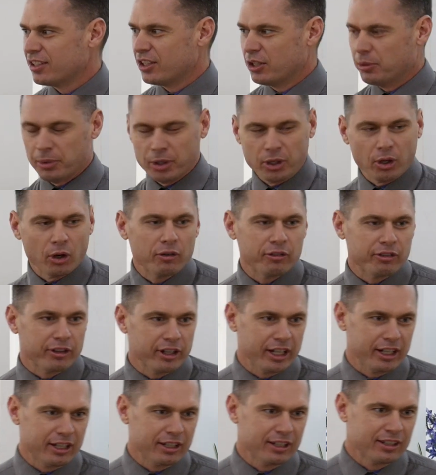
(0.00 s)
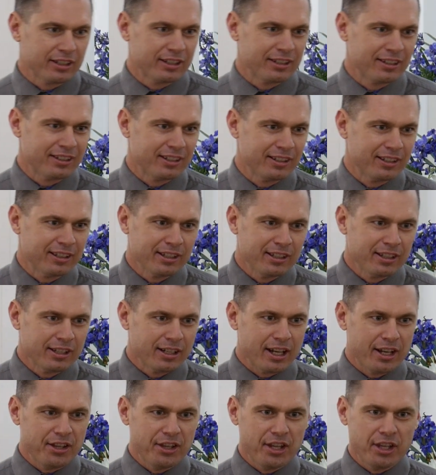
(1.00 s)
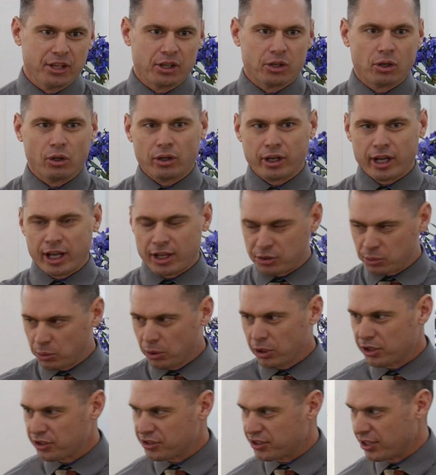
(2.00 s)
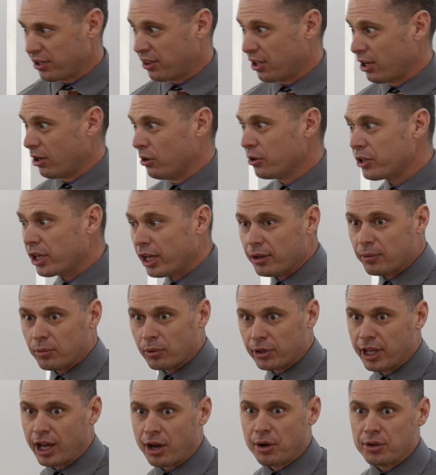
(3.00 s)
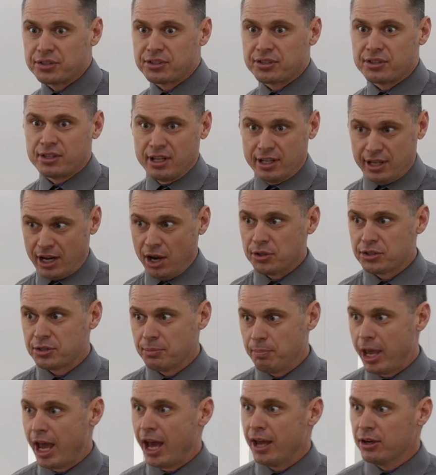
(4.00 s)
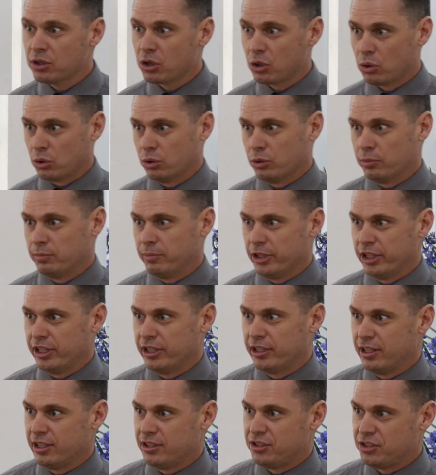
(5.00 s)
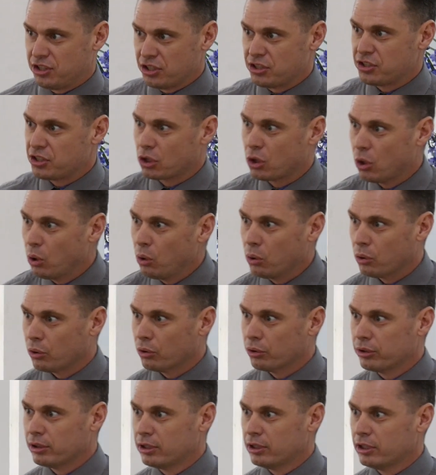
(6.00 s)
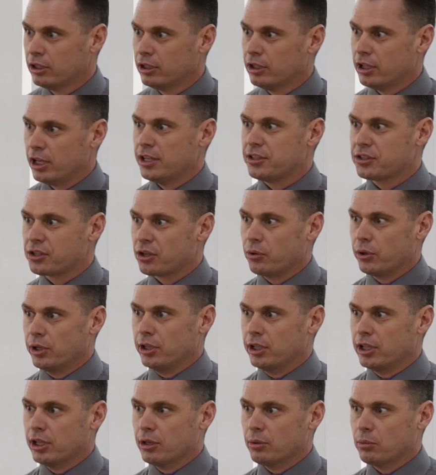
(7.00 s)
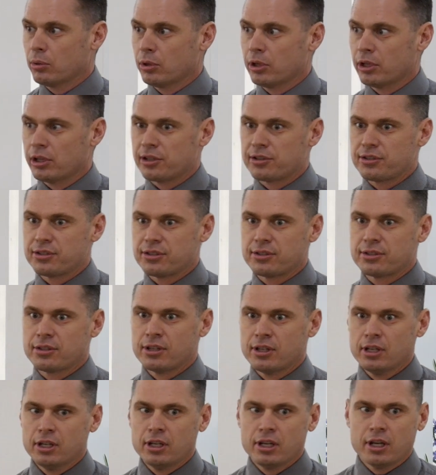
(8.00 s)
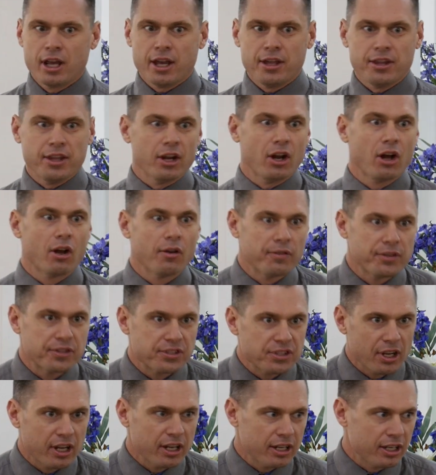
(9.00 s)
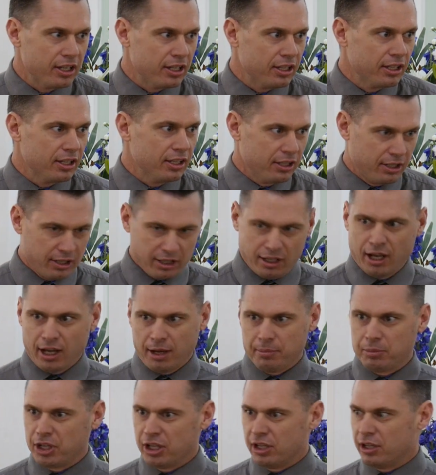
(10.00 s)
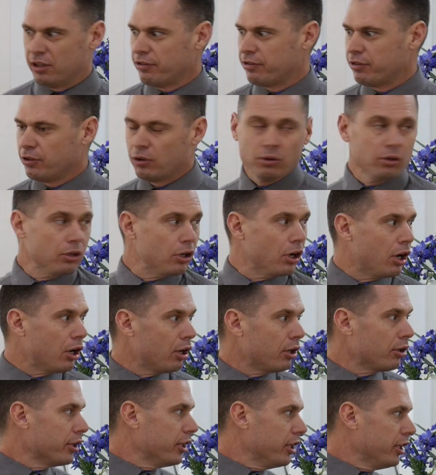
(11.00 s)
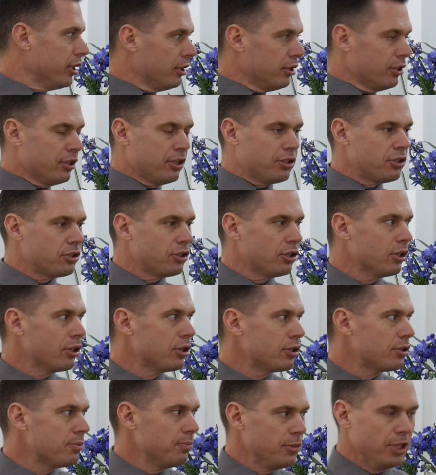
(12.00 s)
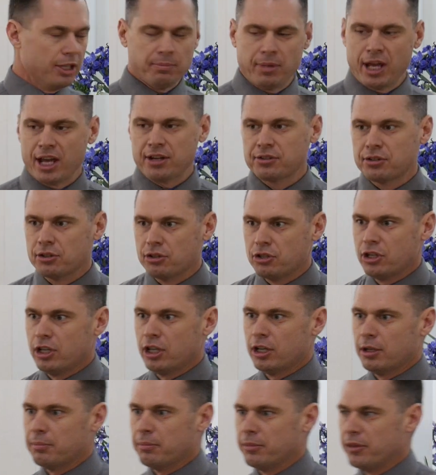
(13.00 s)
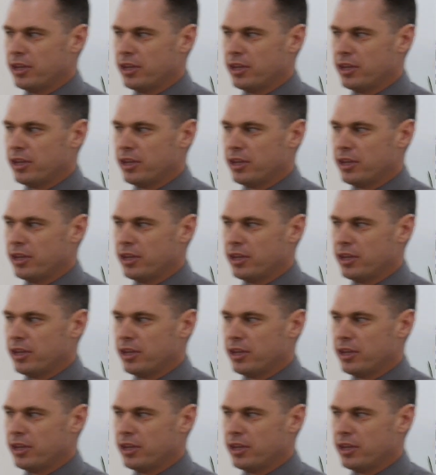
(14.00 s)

A bit over it. And then the cold got worse. I thought, okay, well now it's now it's a bad cold, but it's just a cold it's going to get worse. And then all of a sudden, I'm getting a phone call in the church, me and Pastor Jim,